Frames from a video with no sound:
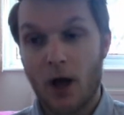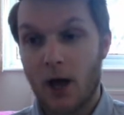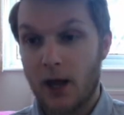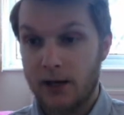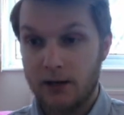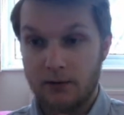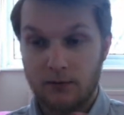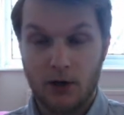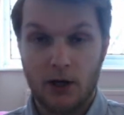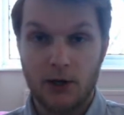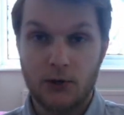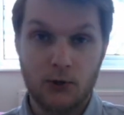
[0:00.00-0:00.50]

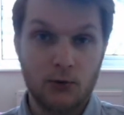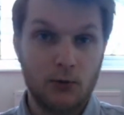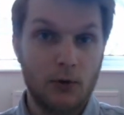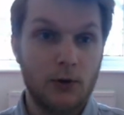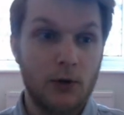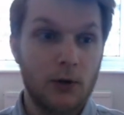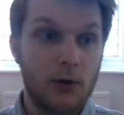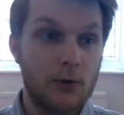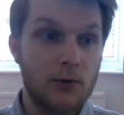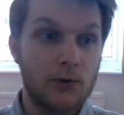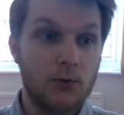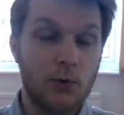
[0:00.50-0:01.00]
I do
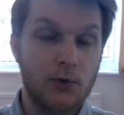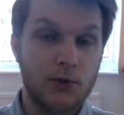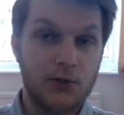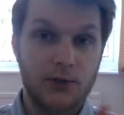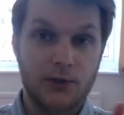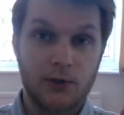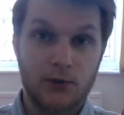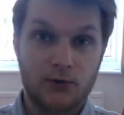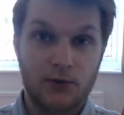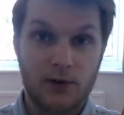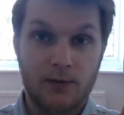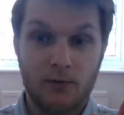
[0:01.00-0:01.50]
not know who's
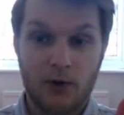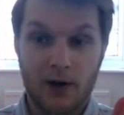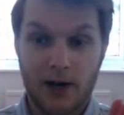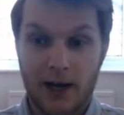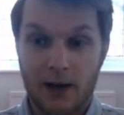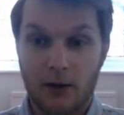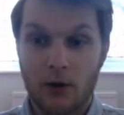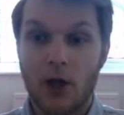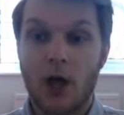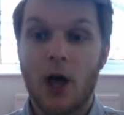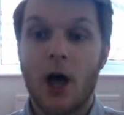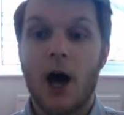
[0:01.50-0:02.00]
watching the stream right
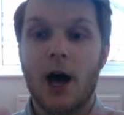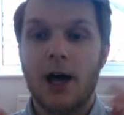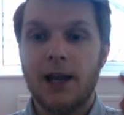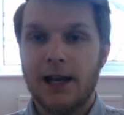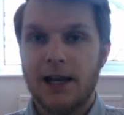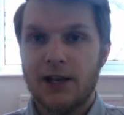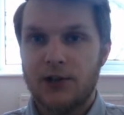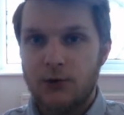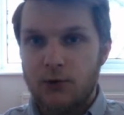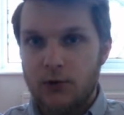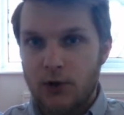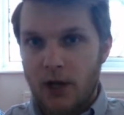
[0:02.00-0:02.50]
now
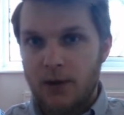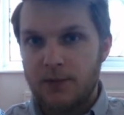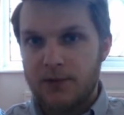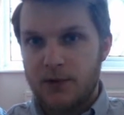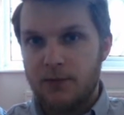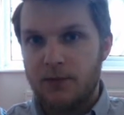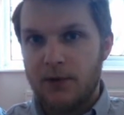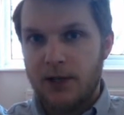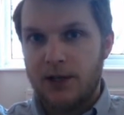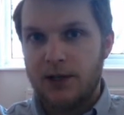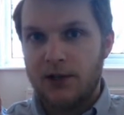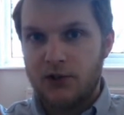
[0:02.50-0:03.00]
unless you type
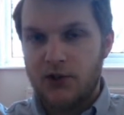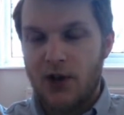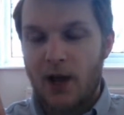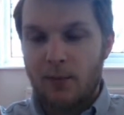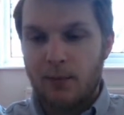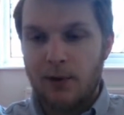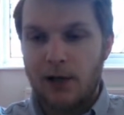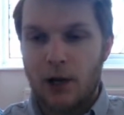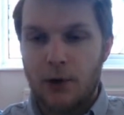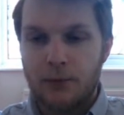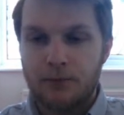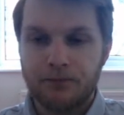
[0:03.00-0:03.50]
something in the
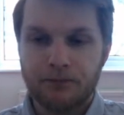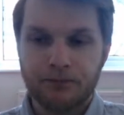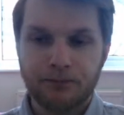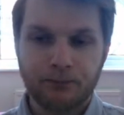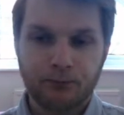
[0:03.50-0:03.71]
chat below.